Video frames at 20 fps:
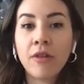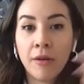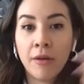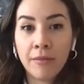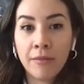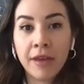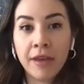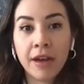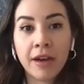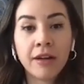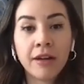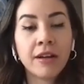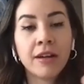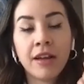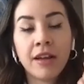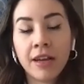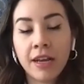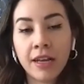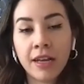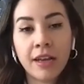up there,
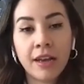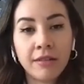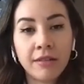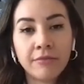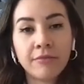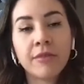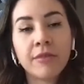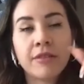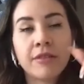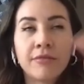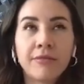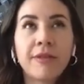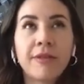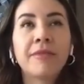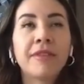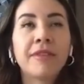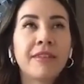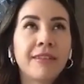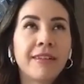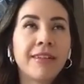and it's
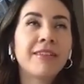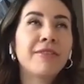up there.